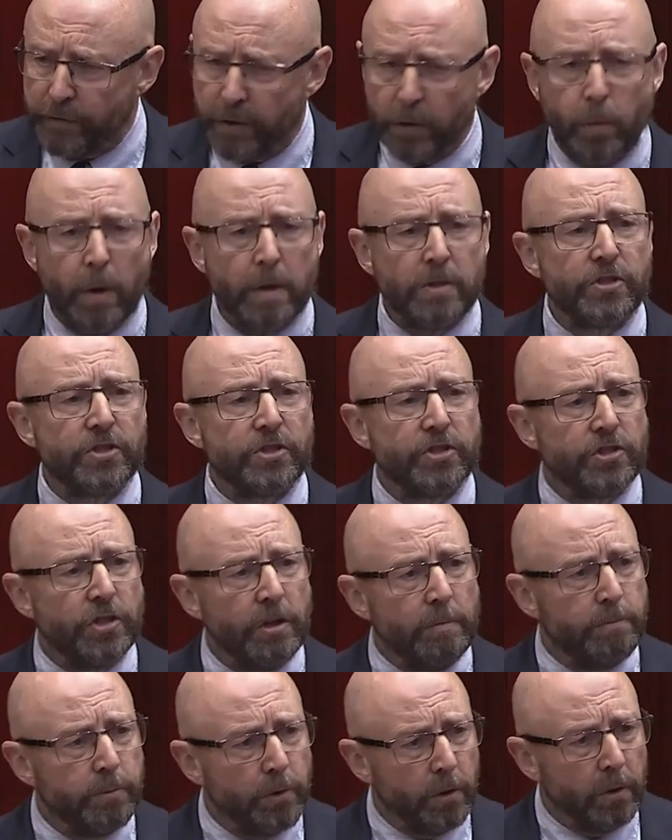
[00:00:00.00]
of it, one
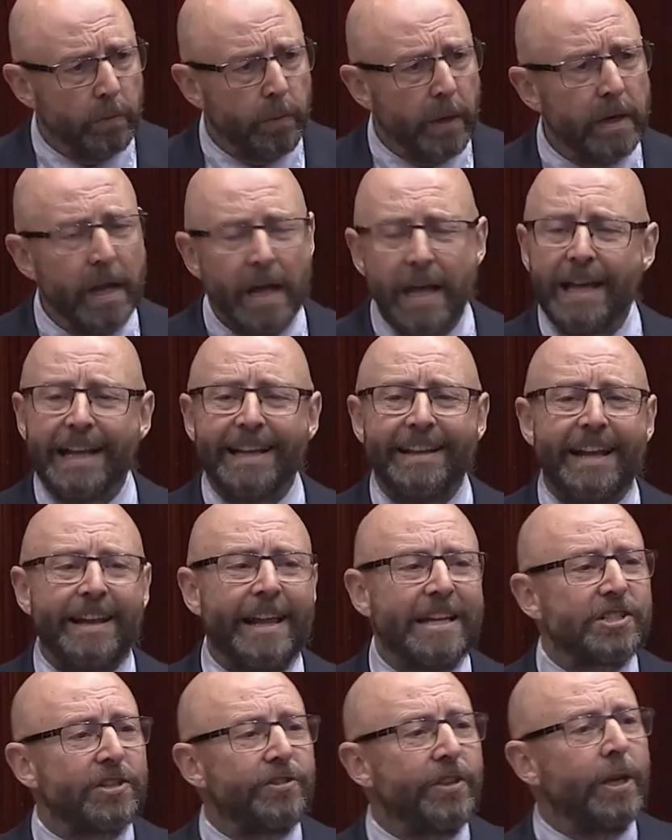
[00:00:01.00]
simple one,
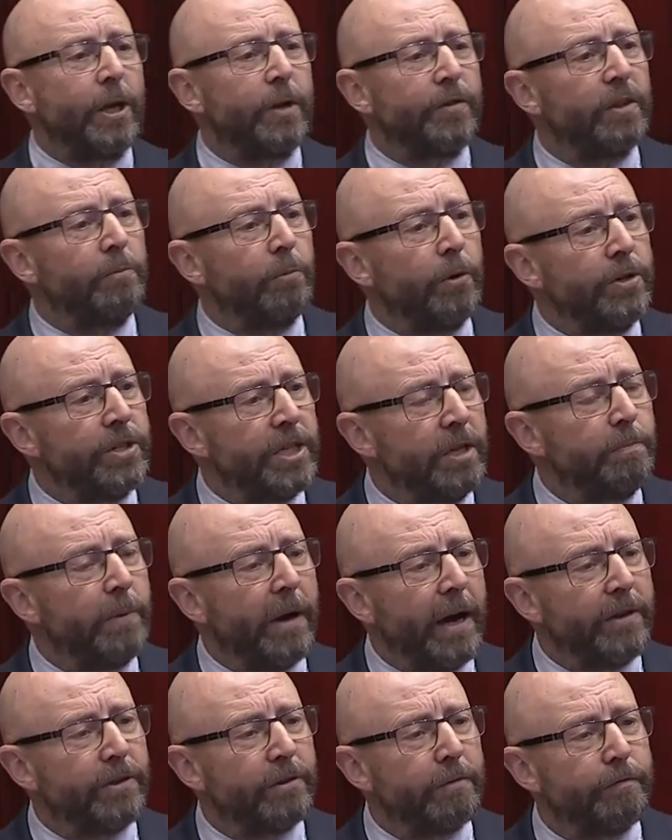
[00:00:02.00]
let's think of the Monty
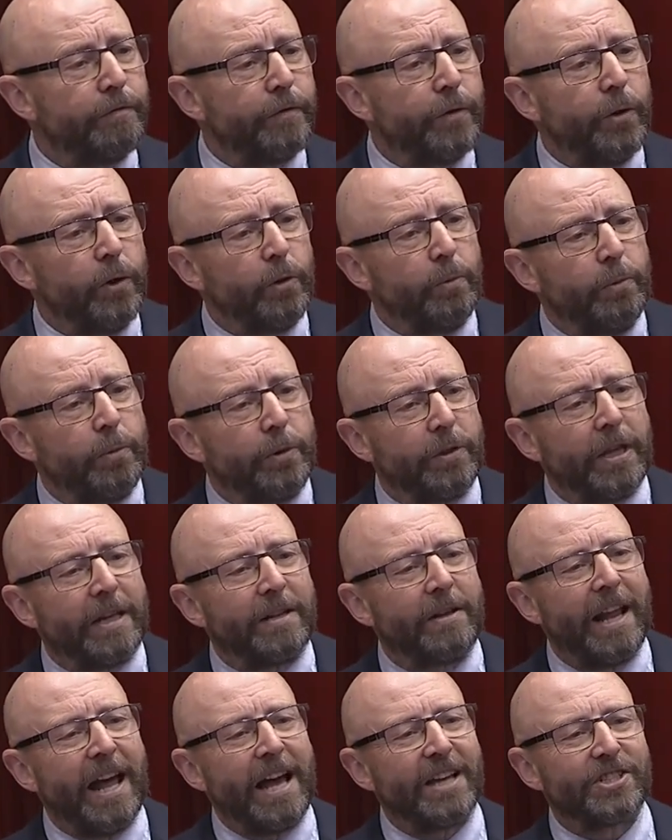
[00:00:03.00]
Python film with
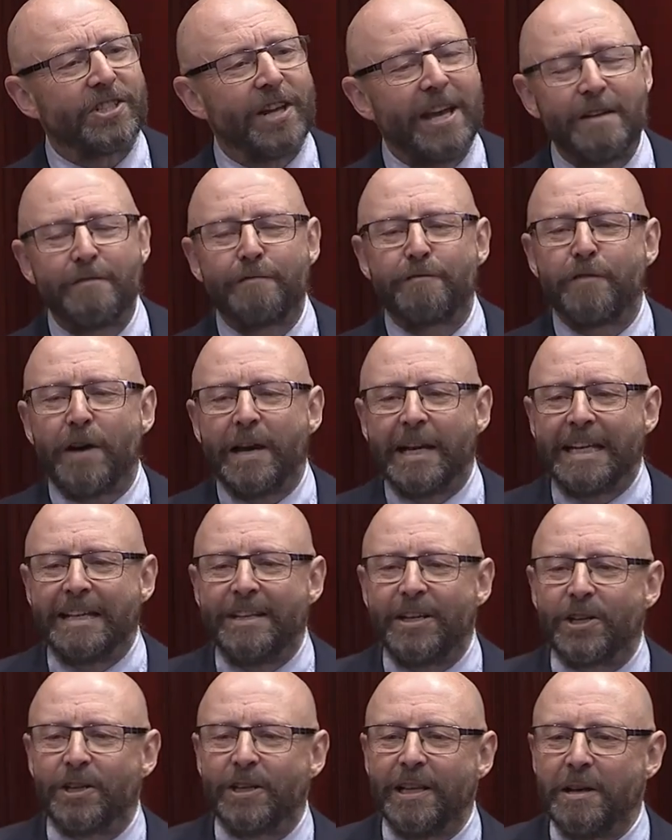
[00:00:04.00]
that last fine
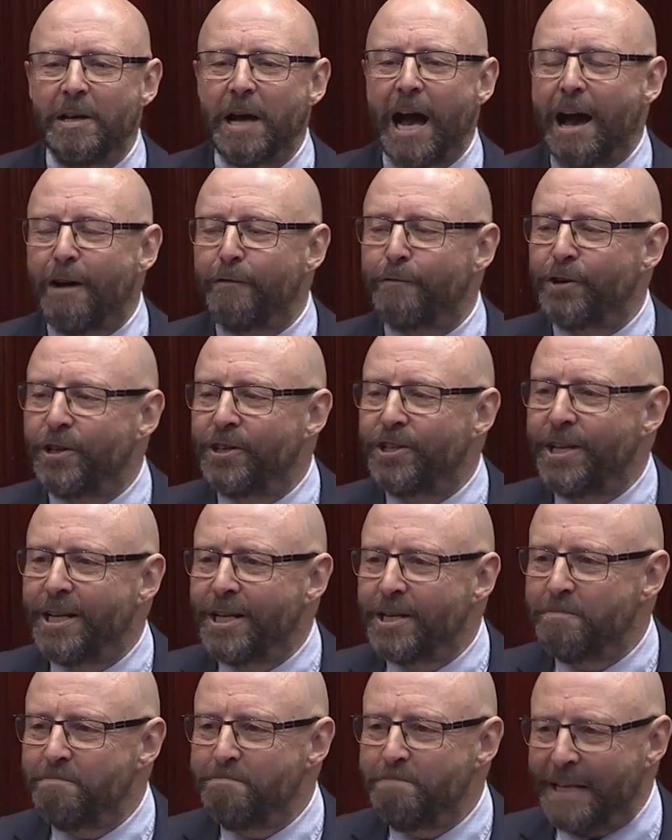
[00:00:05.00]
little
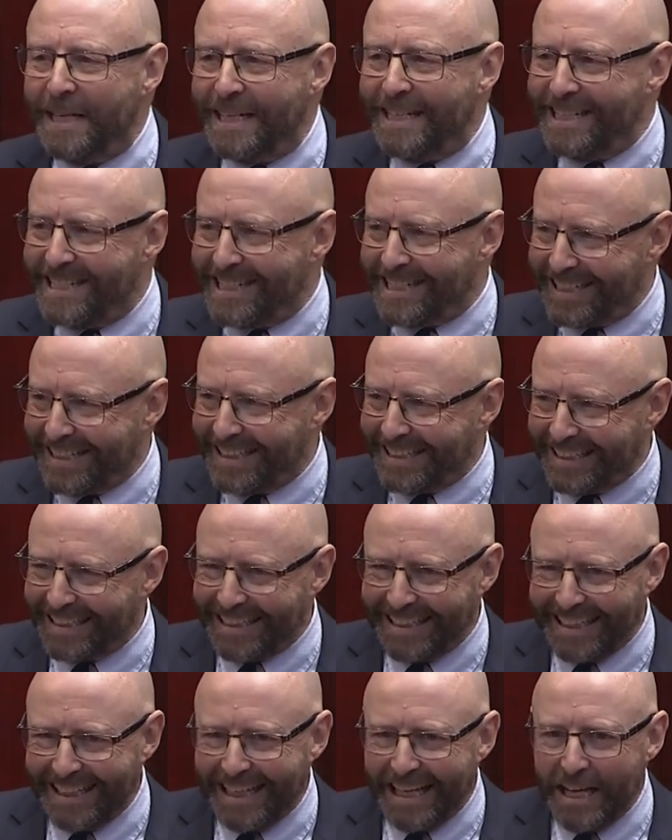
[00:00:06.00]
after-dinner mint.
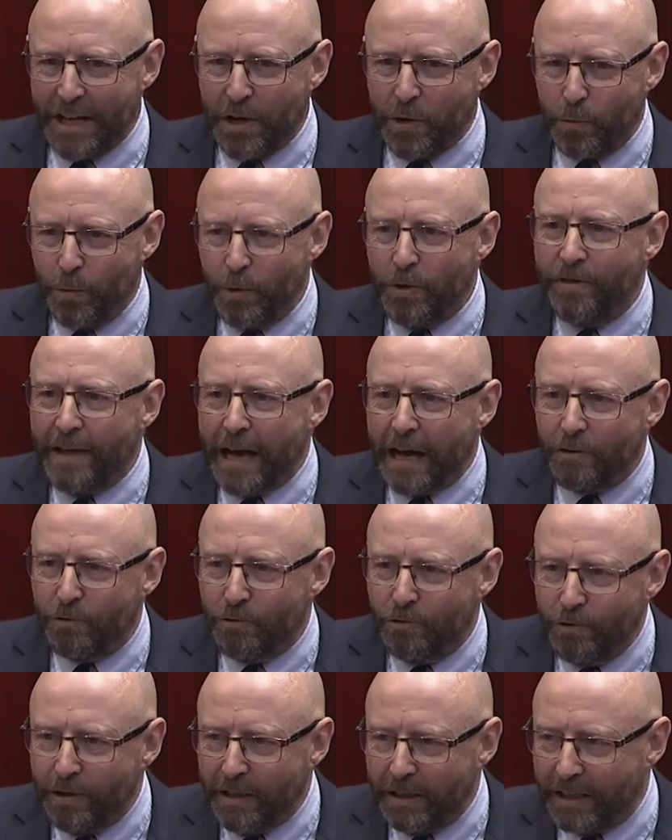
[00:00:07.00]
Would that
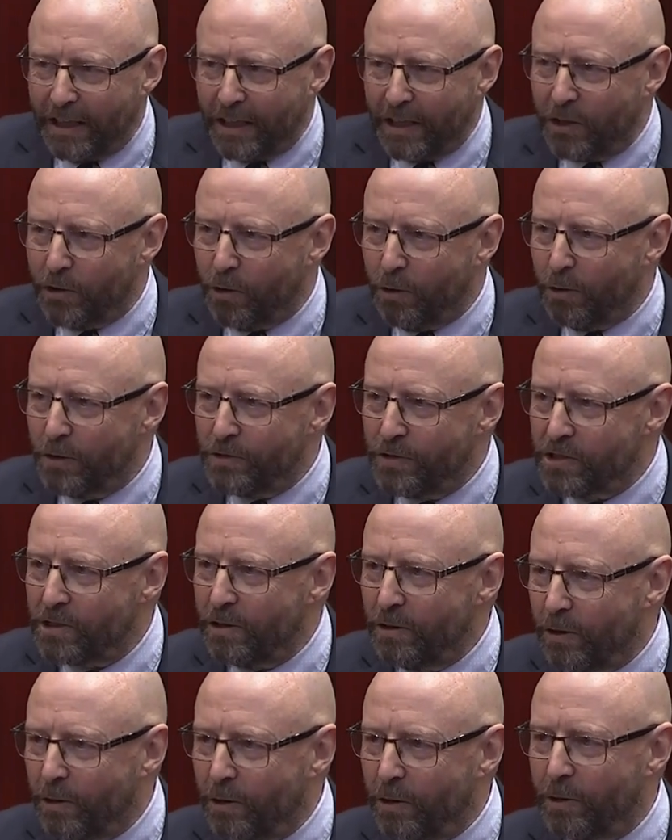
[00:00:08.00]
really cause this
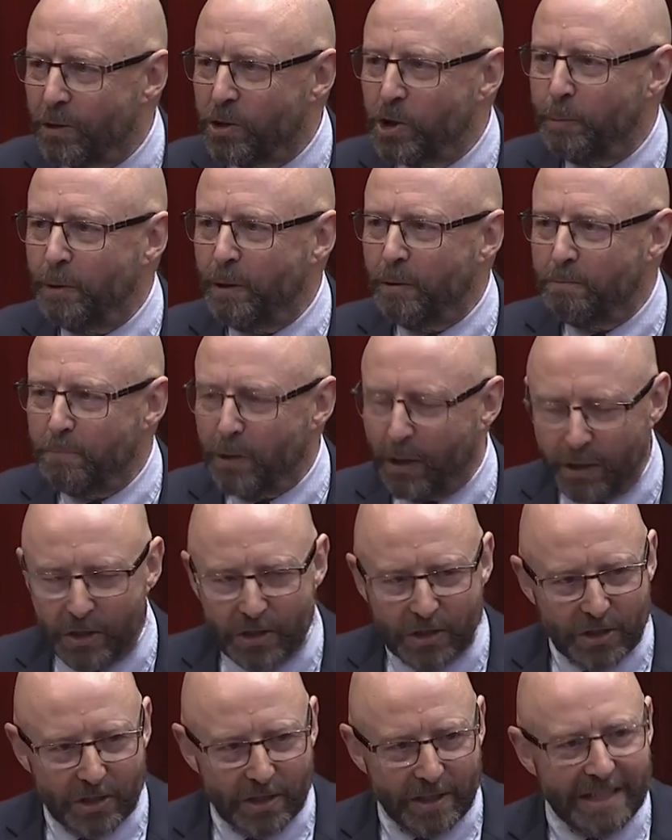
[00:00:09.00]
law to be
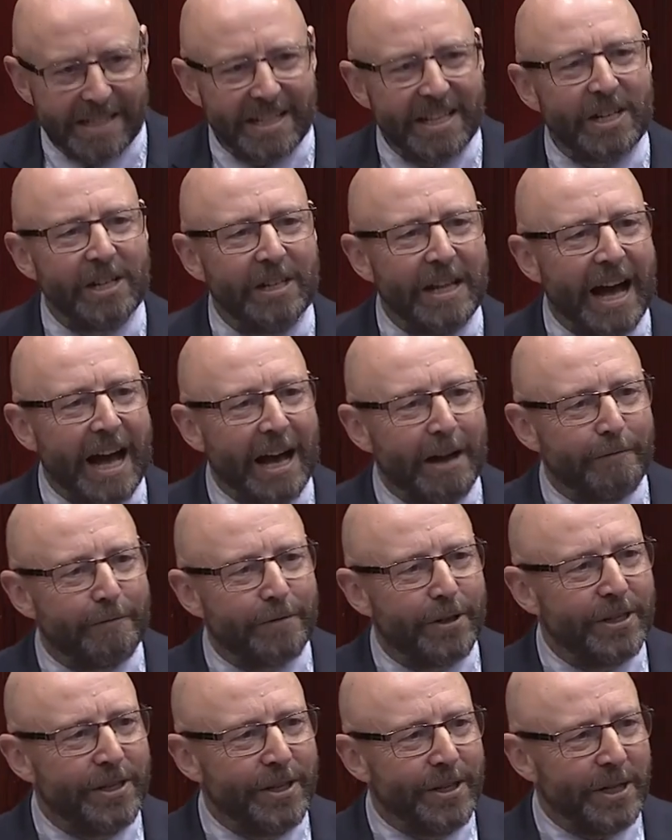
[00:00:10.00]
burst? That little
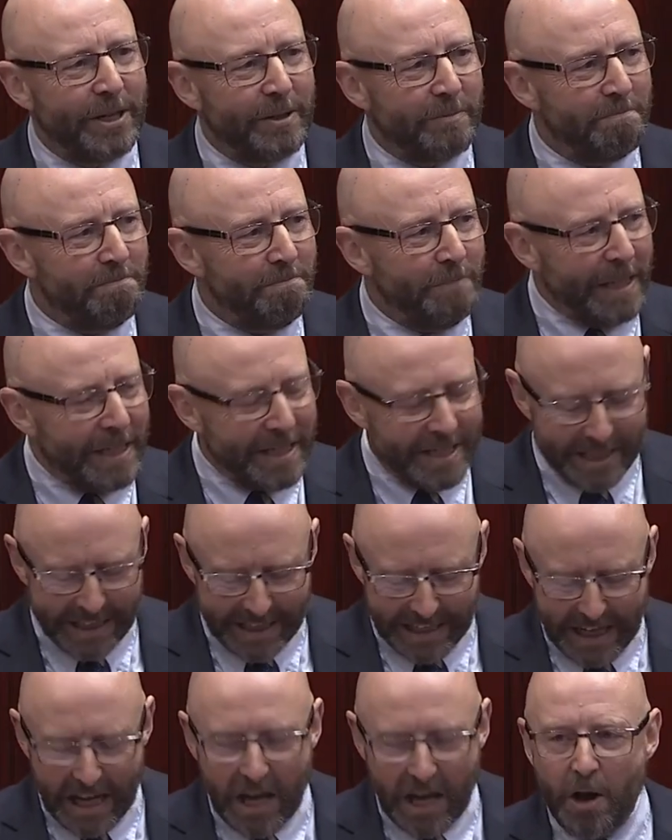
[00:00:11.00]
after-dinner mint
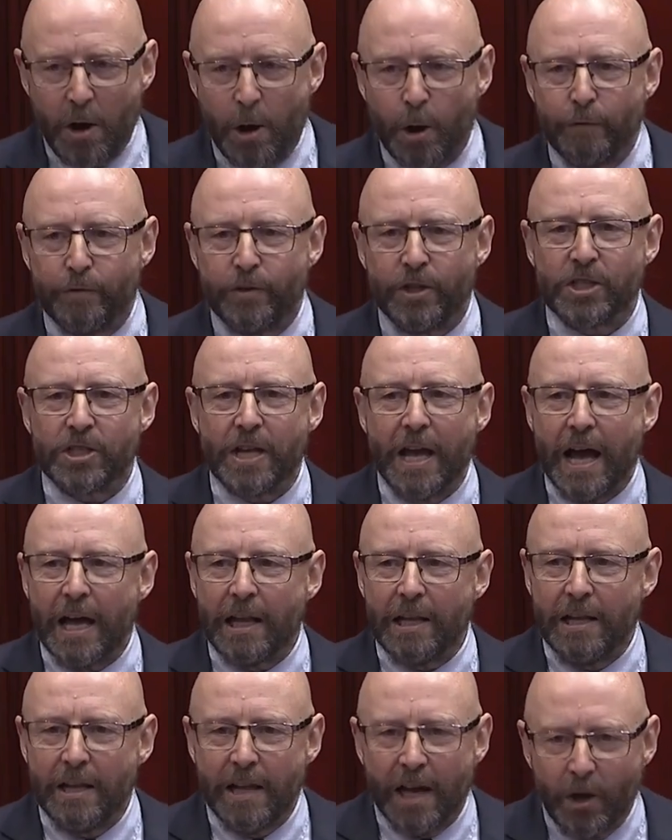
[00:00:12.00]
of just
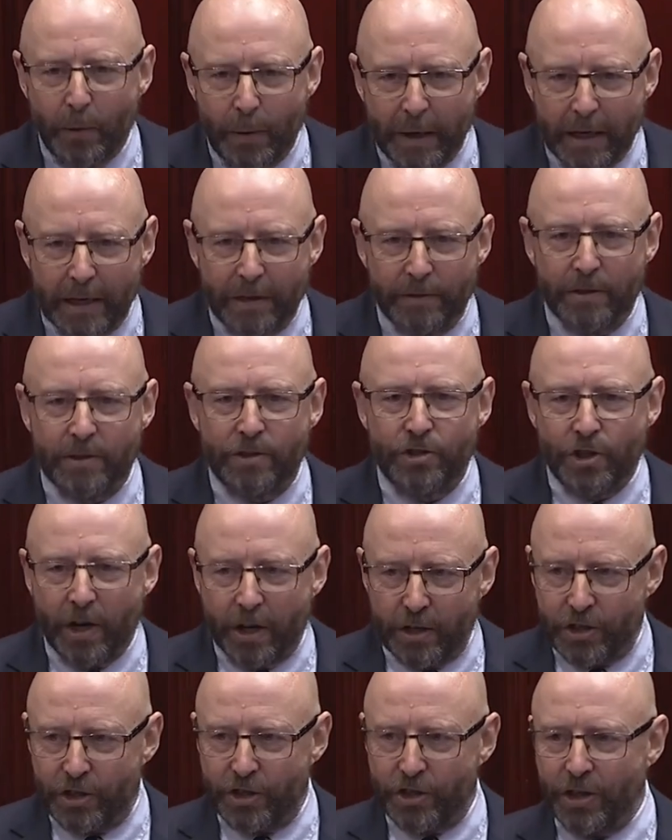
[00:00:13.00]
allowing the
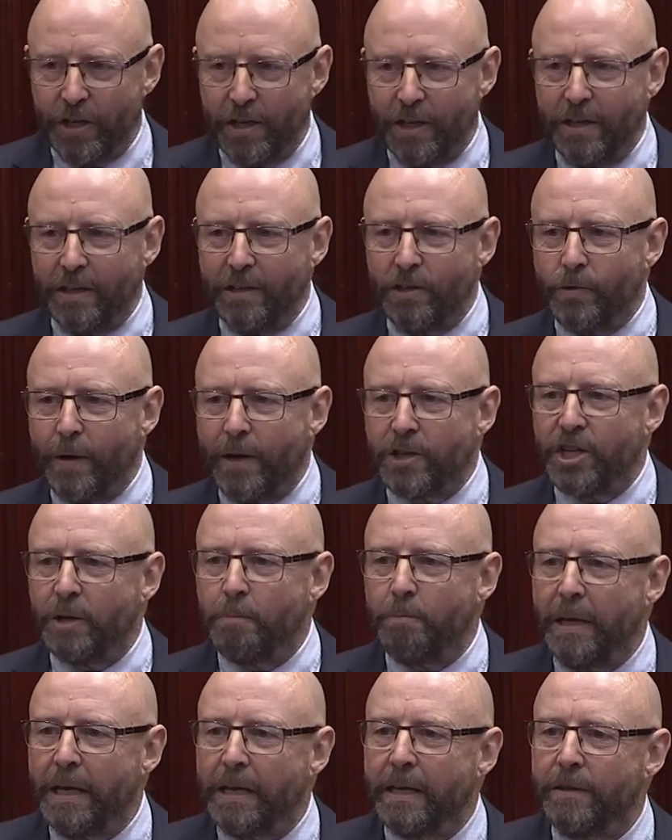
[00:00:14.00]
judge to
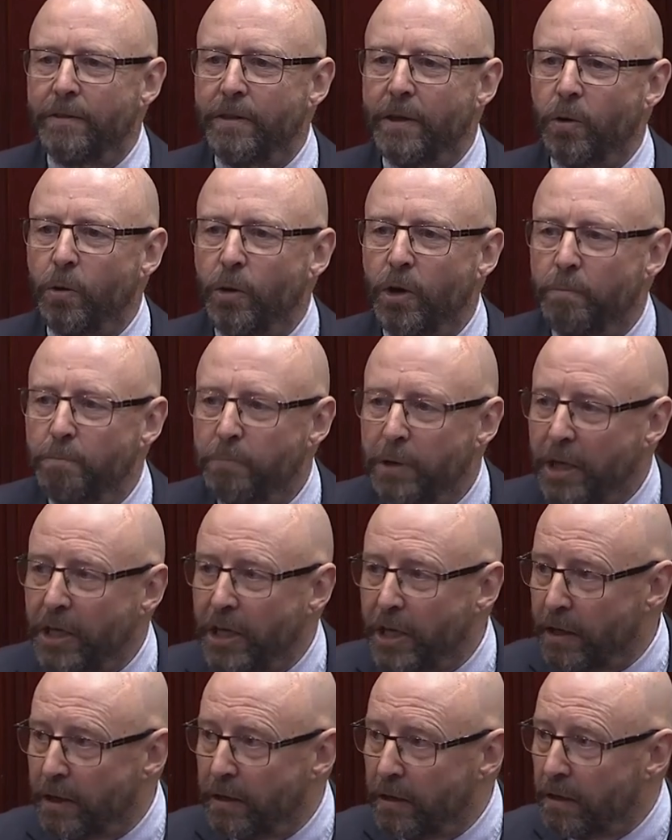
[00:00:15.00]
actually make their own
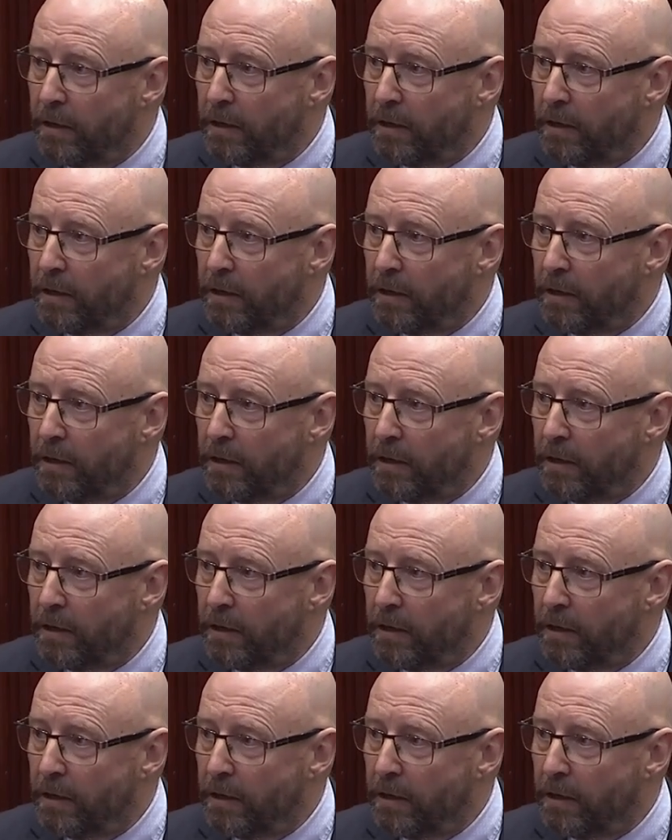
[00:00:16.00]
opinion.